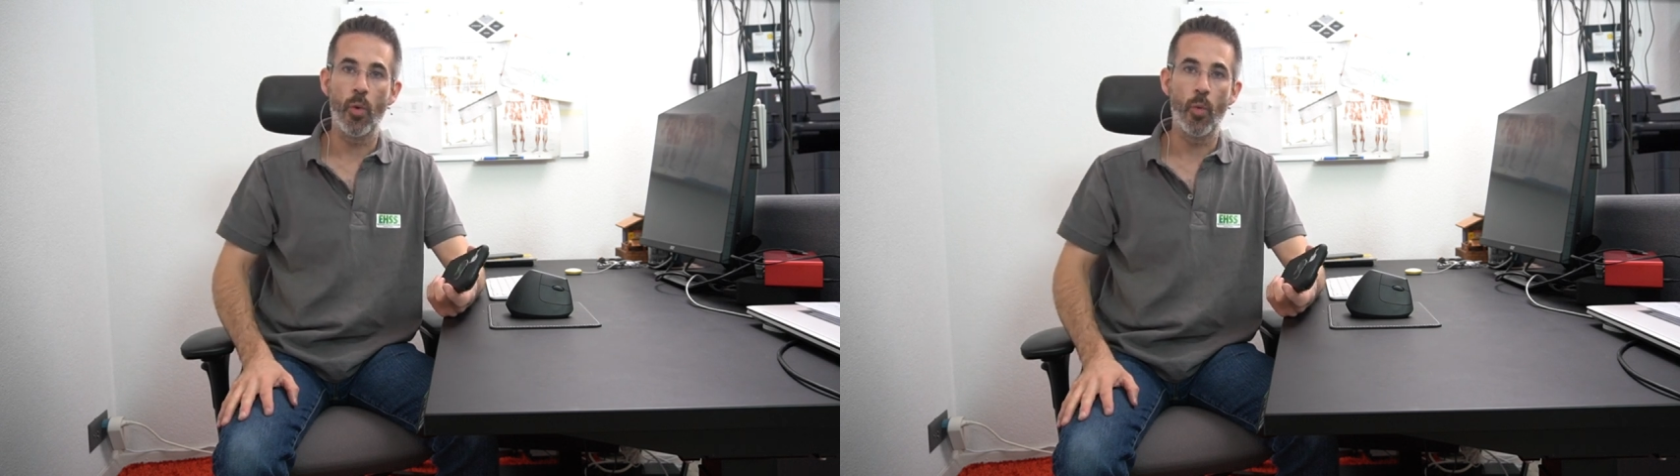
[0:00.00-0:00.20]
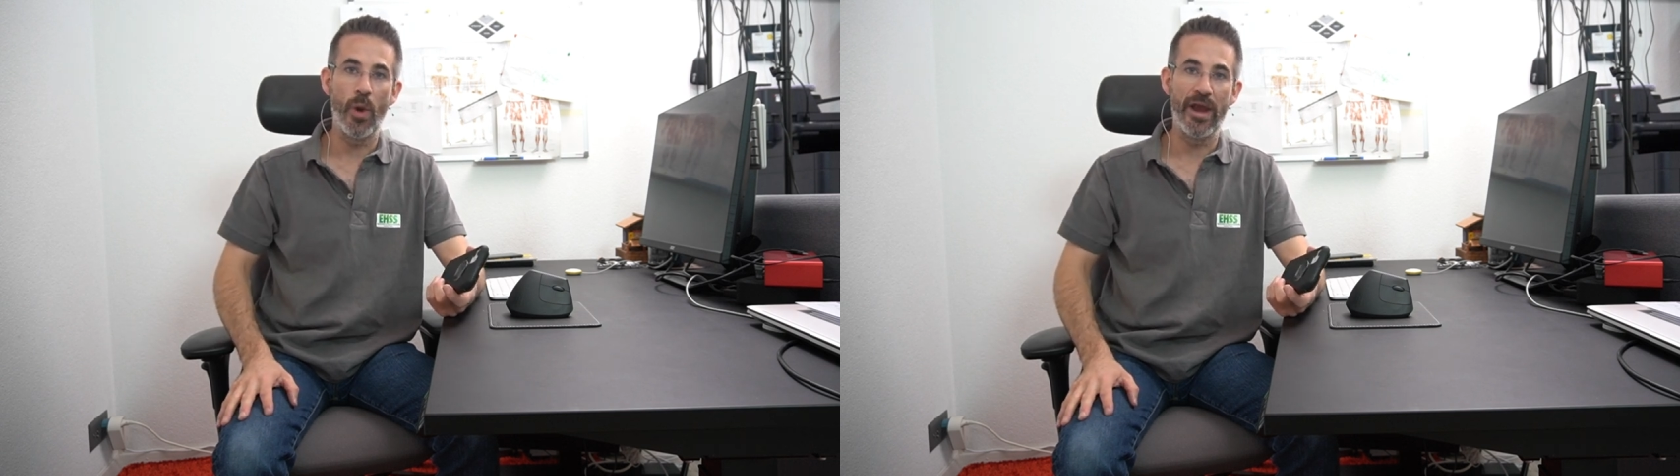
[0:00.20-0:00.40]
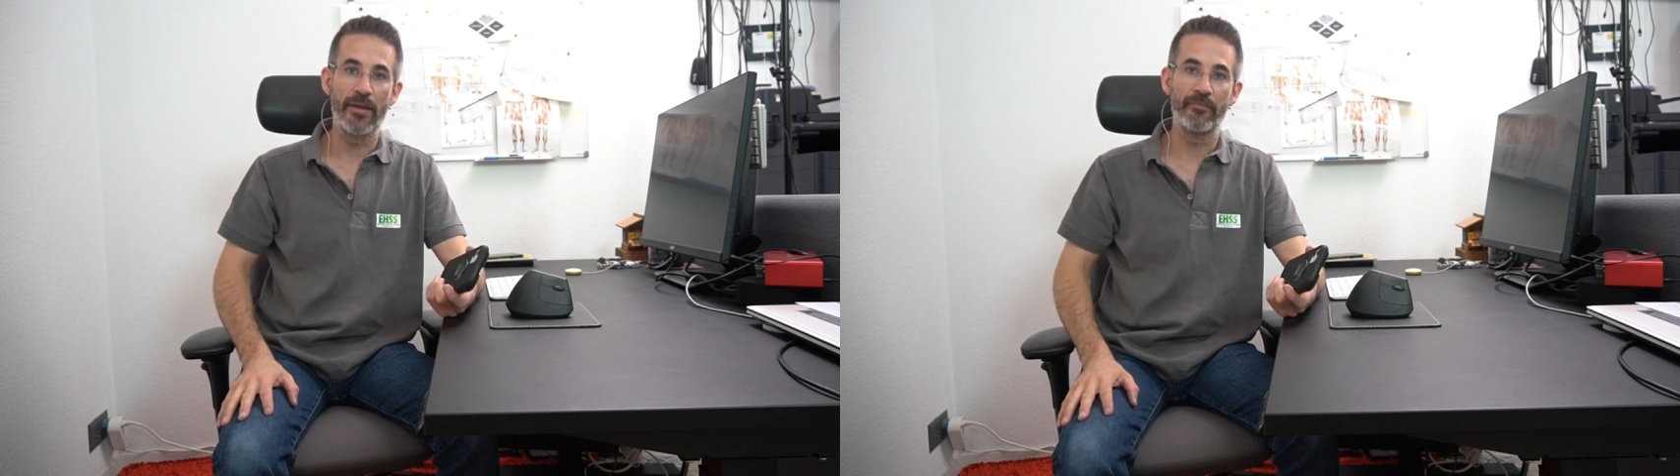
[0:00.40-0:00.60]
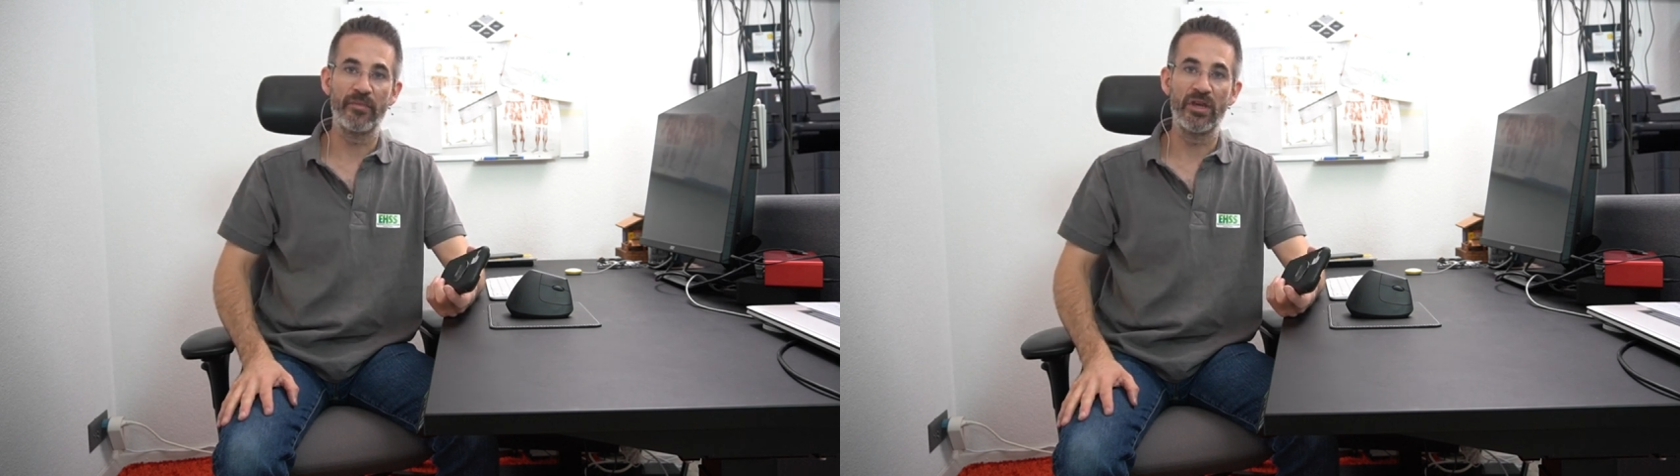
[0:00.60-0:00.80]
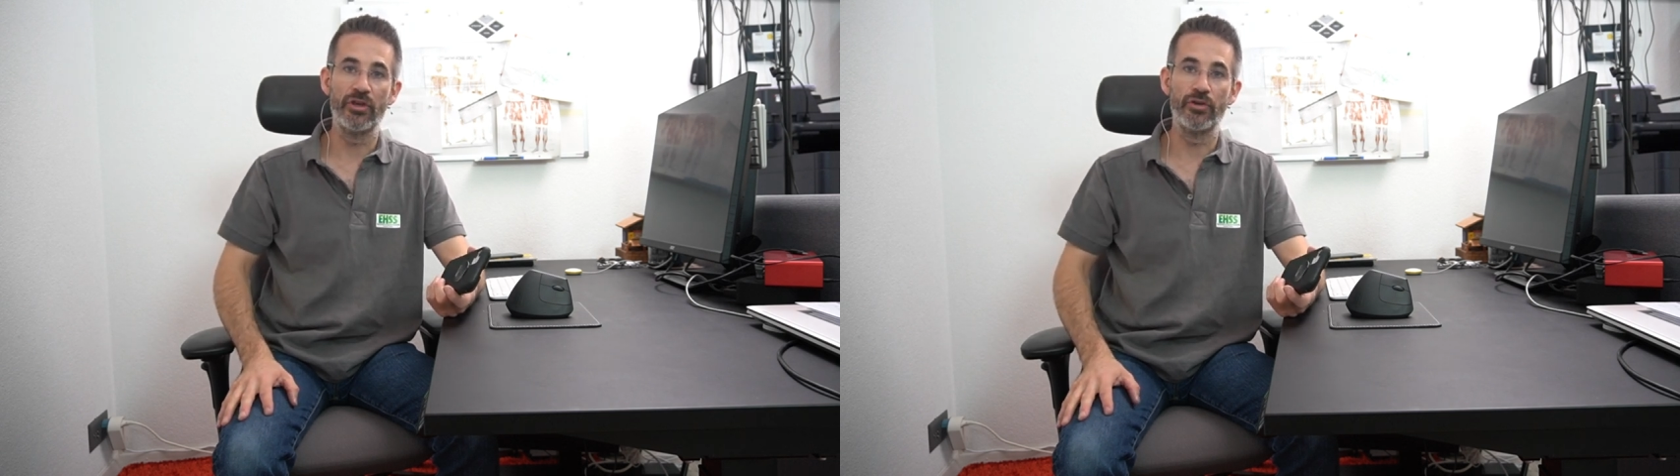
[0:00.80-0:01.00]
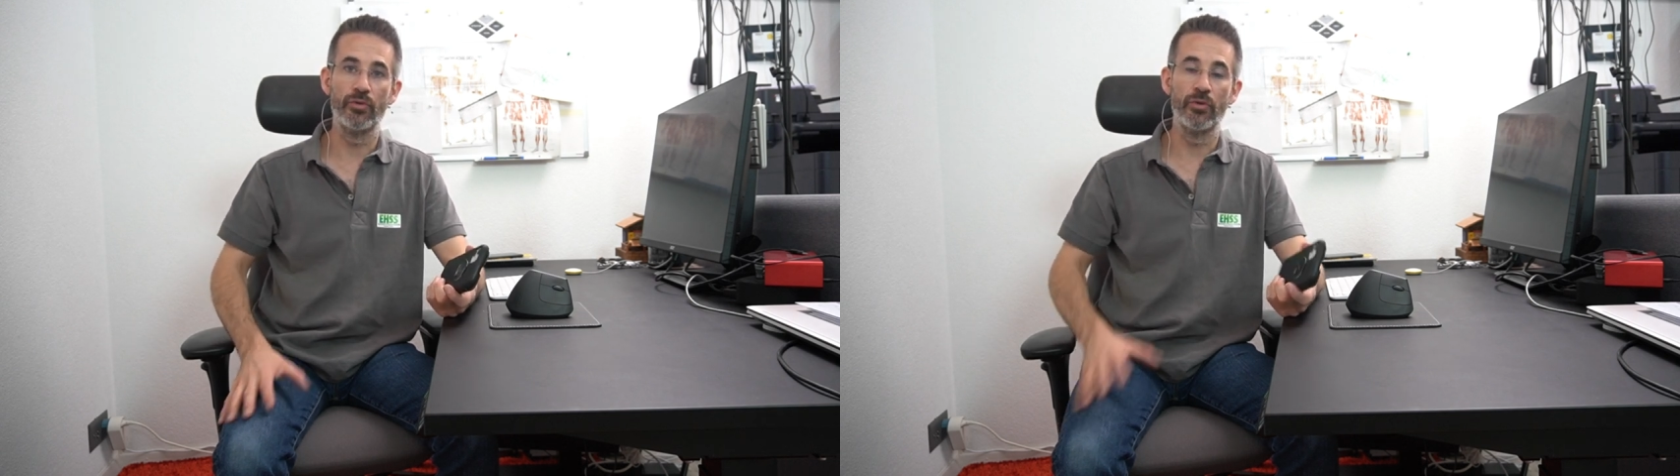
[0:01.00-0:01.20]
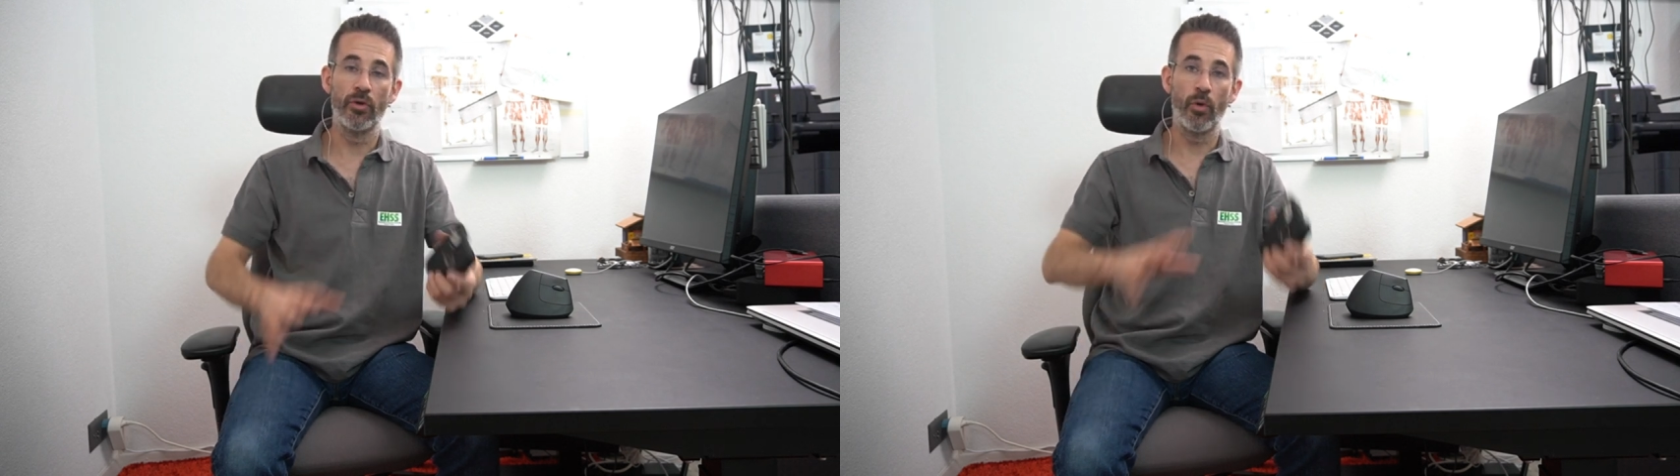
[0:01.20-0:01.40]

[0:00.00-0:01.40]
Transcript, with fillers: where you